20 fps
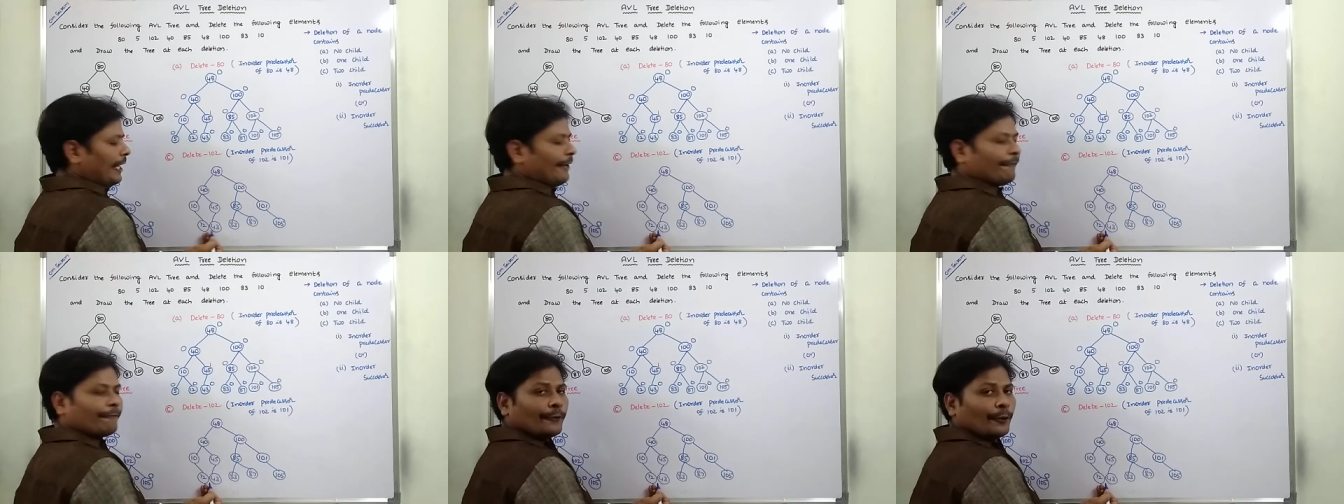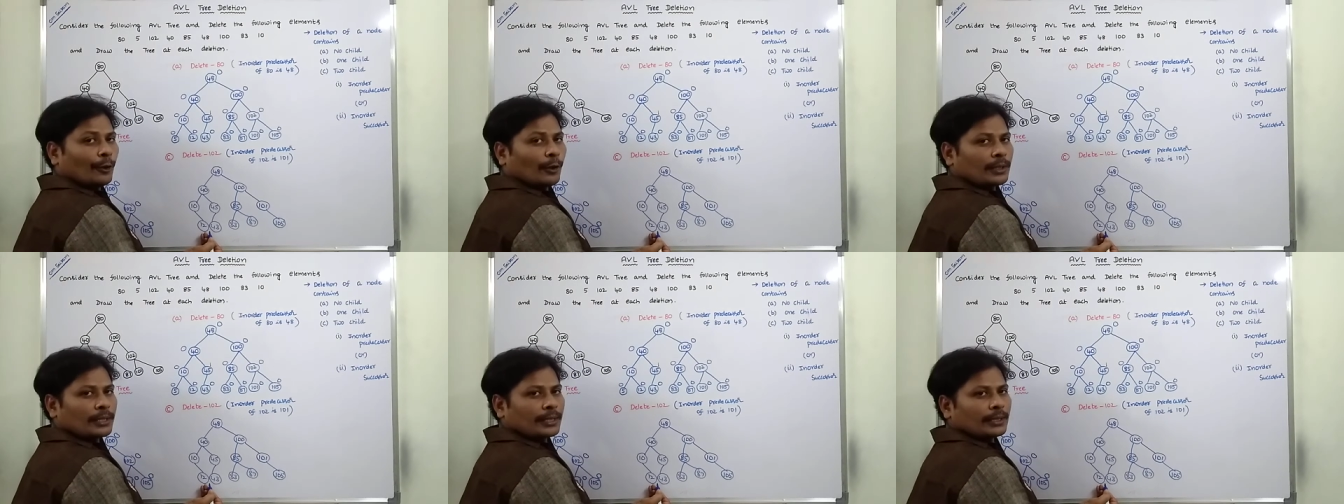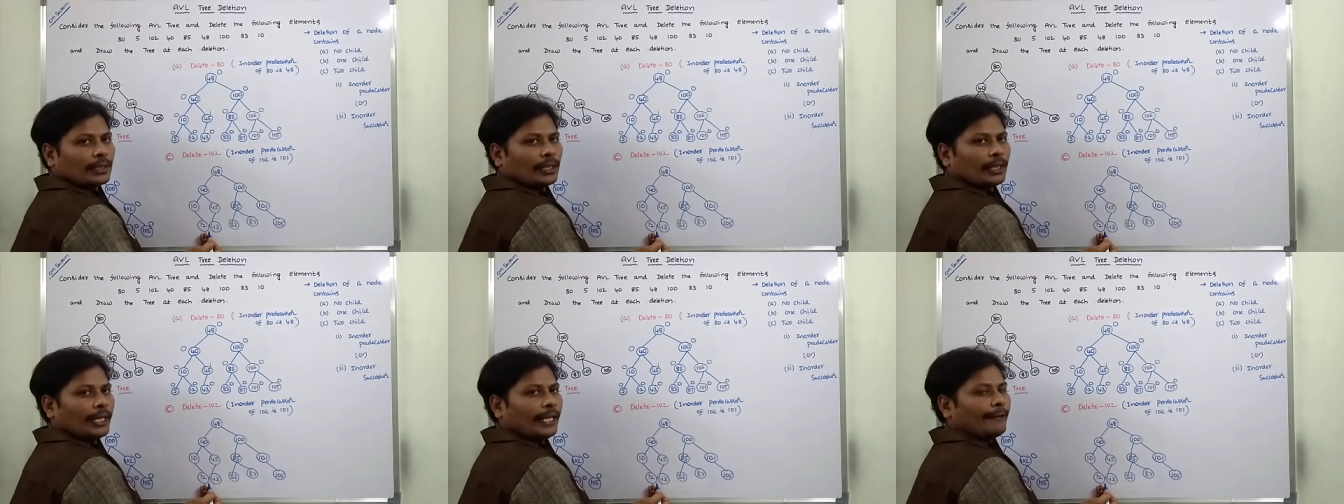leaf
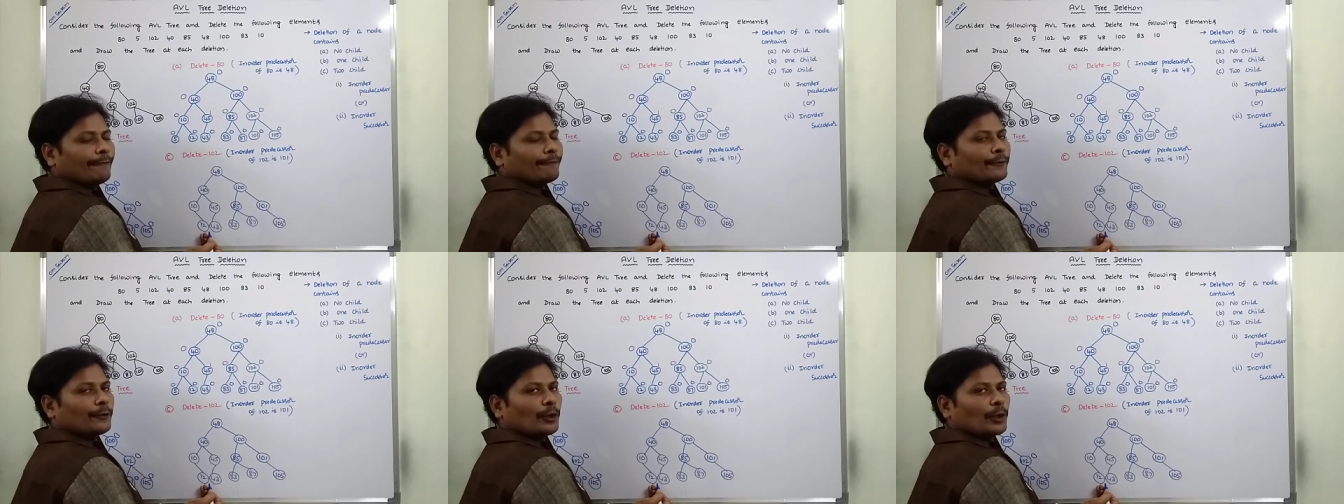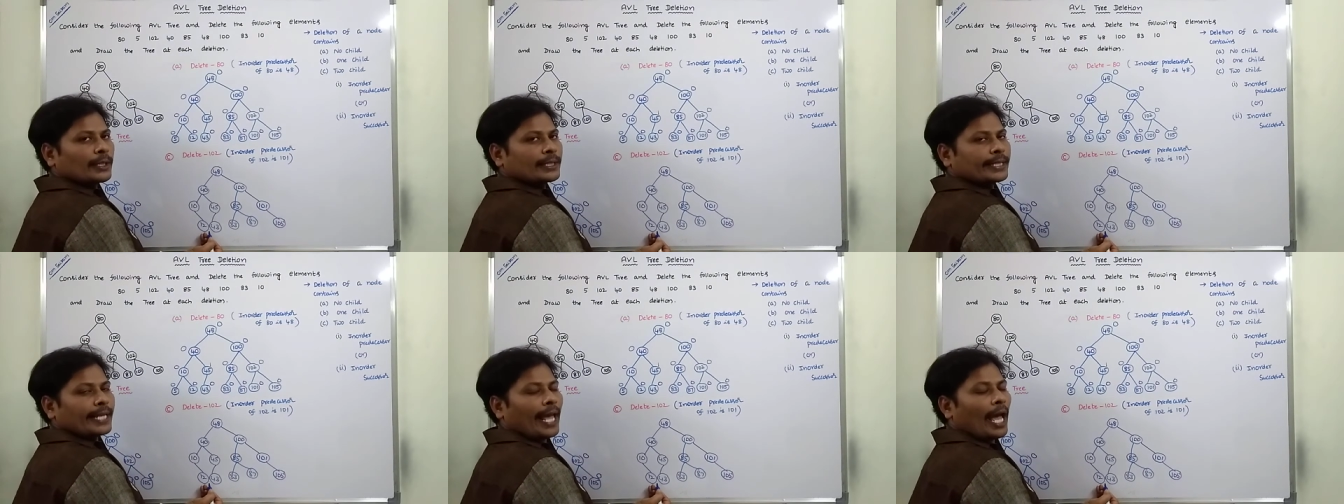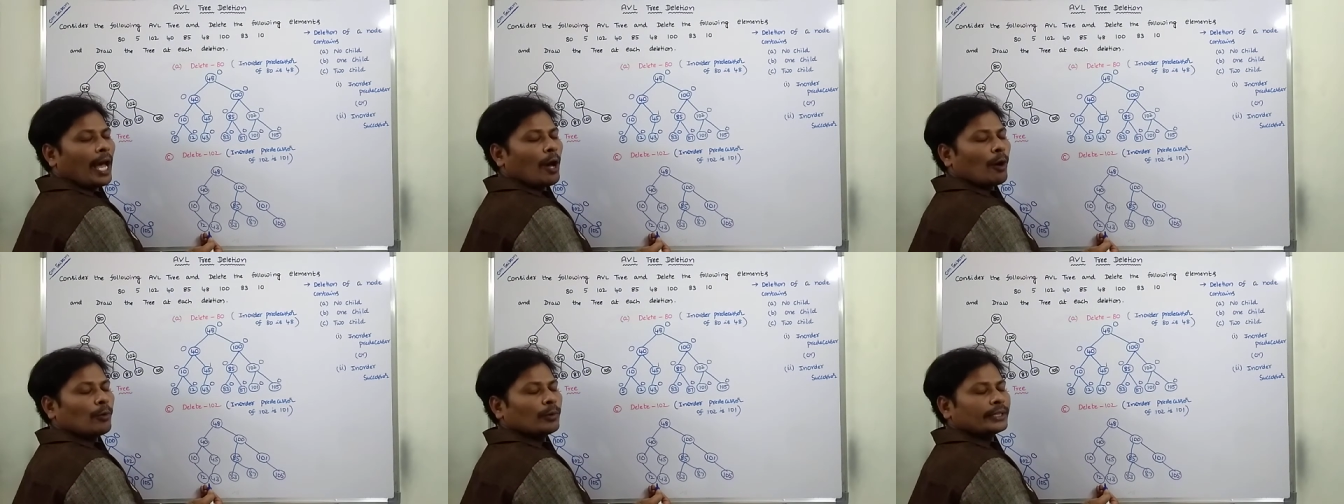nodes. Leaf nodes
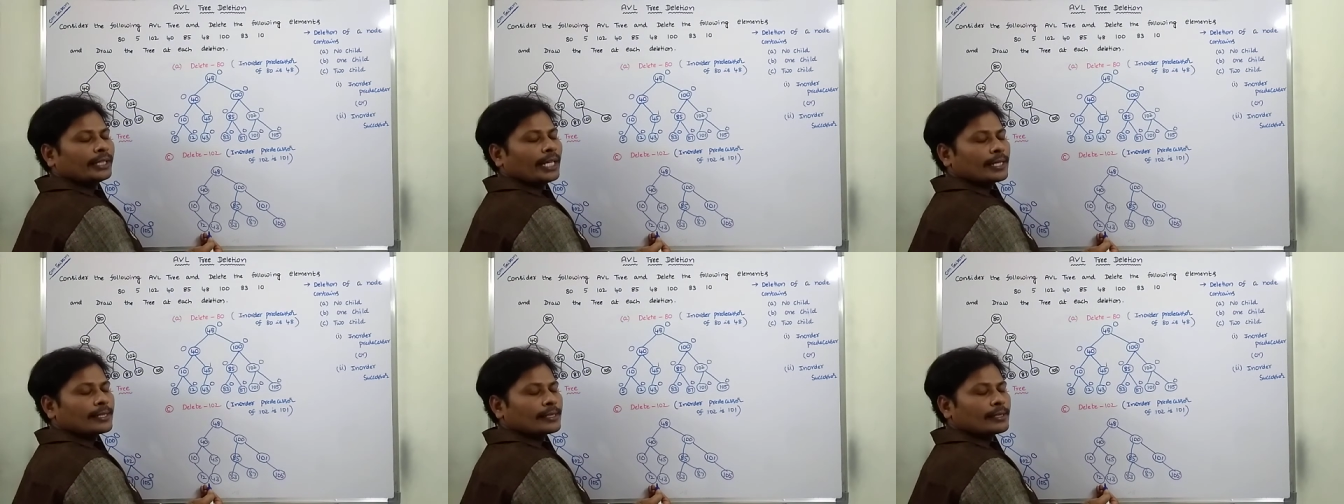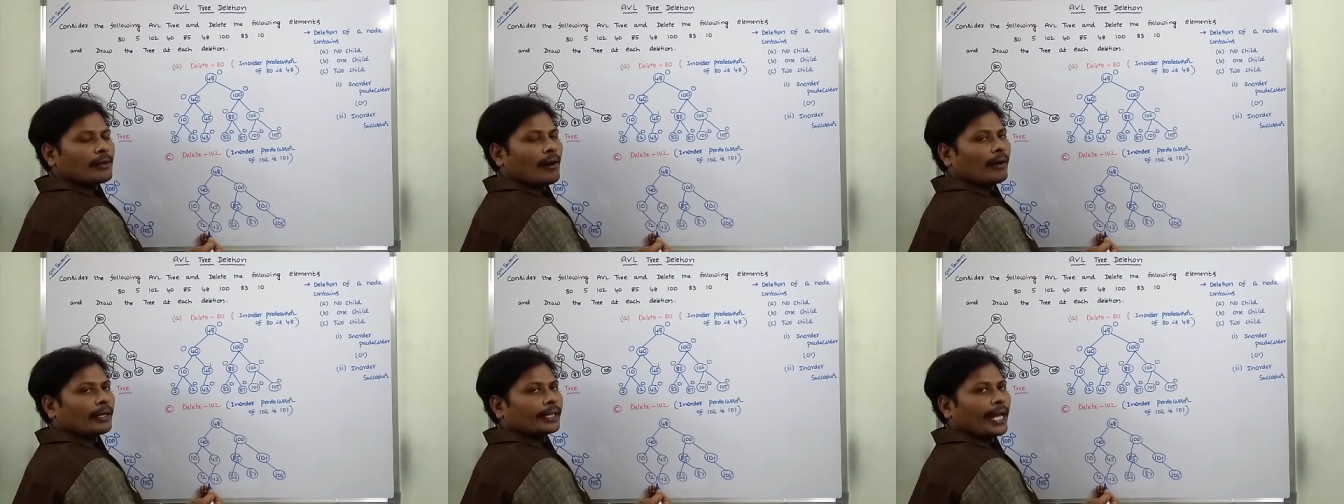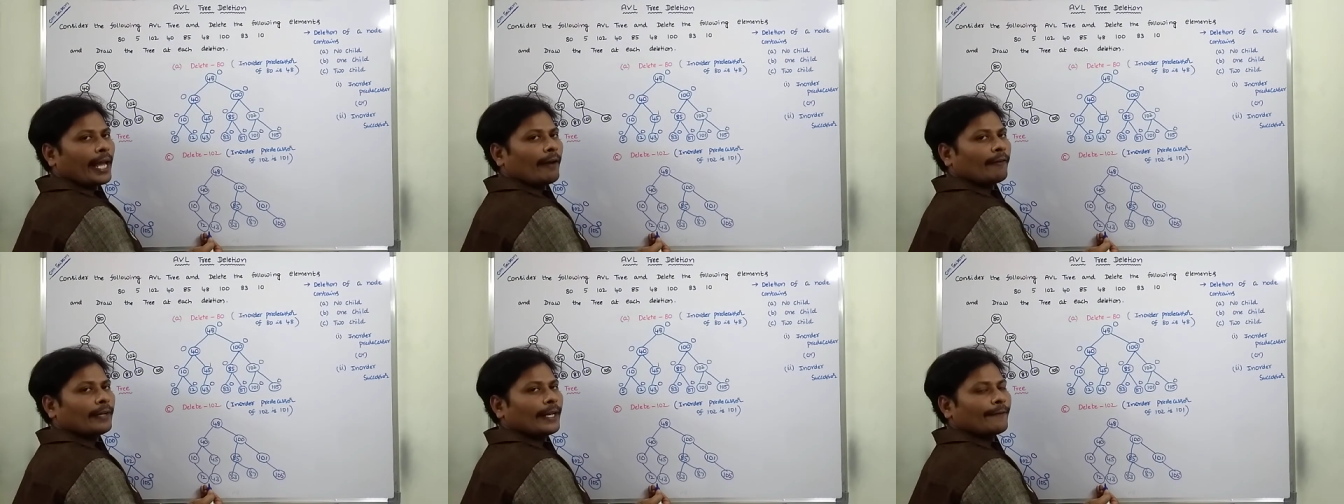have does not
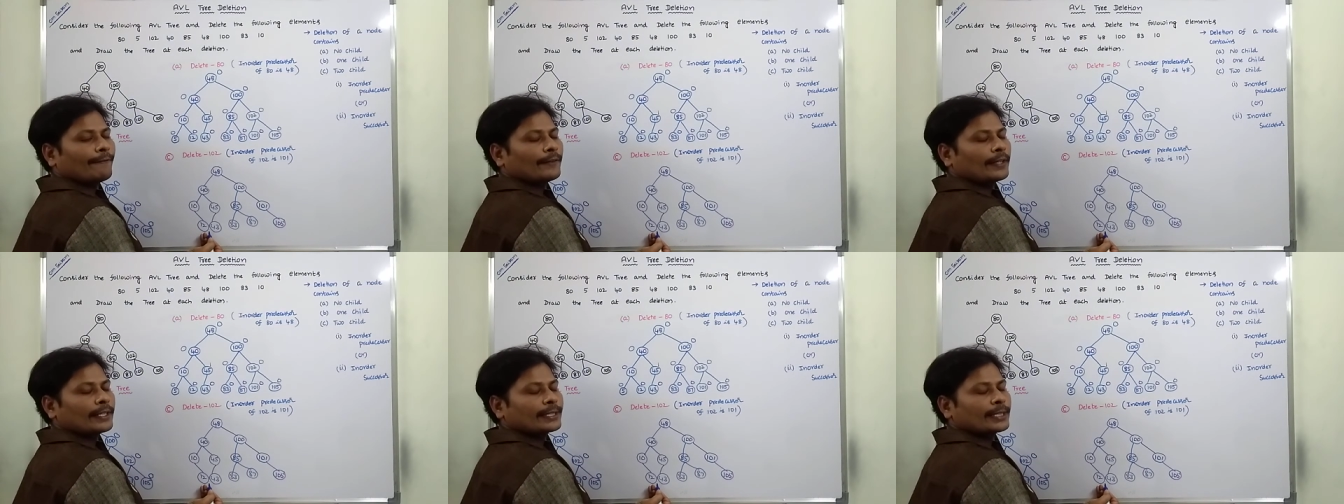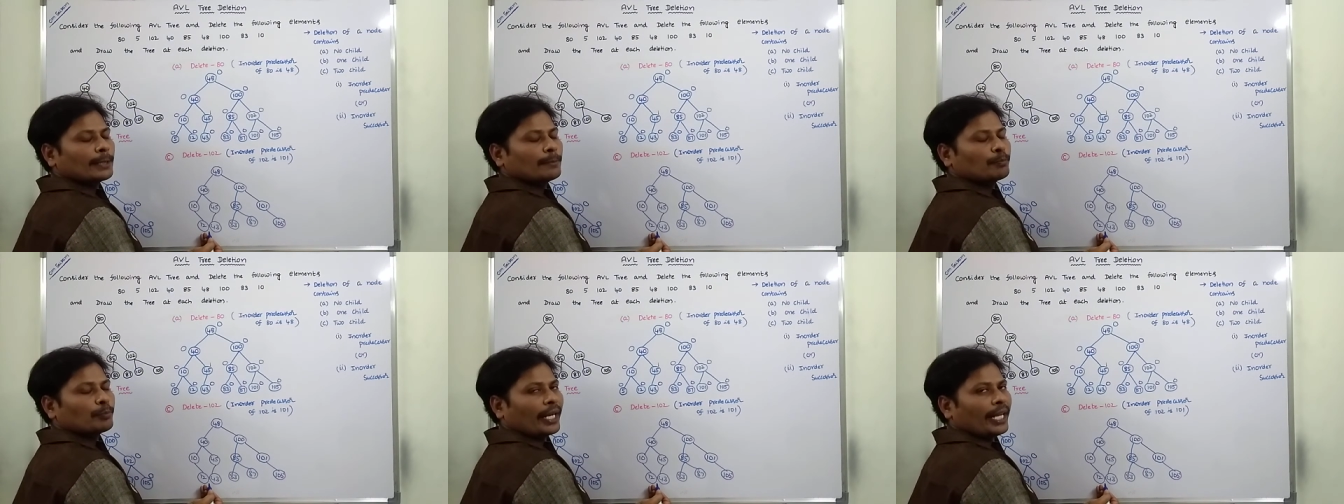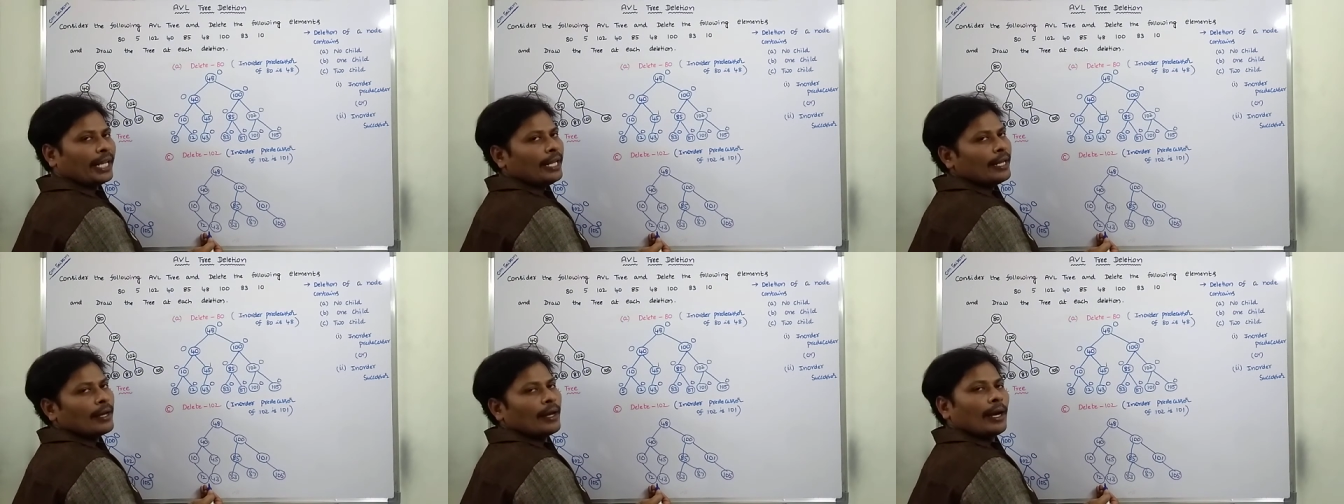have left
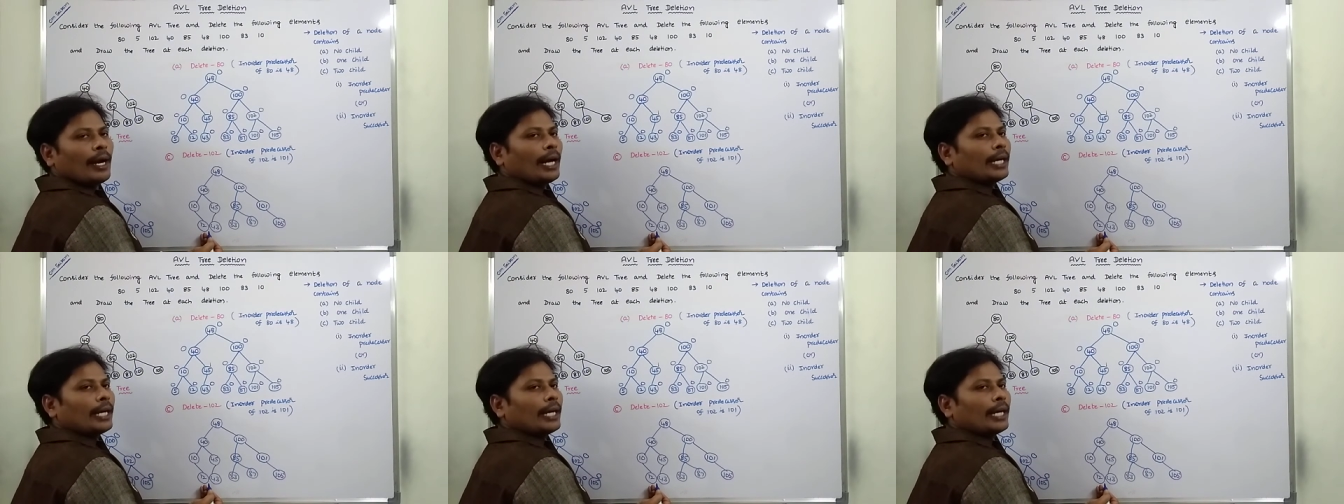subtree